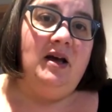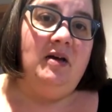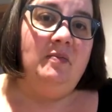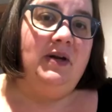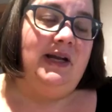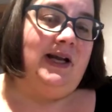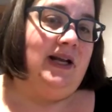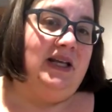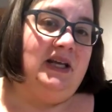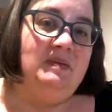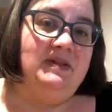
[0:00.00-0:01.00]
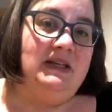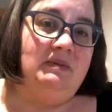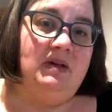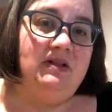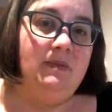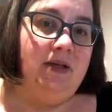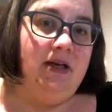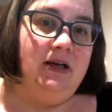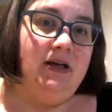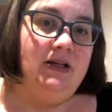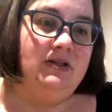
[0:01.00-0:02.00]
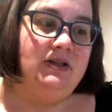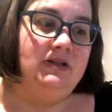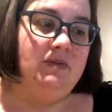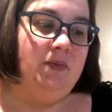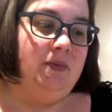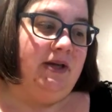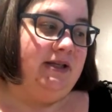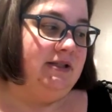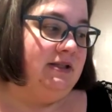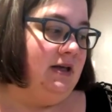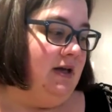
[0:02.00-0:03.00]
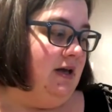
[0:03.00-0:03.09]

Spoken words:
but I kind of keep the same recipe, and I just replaced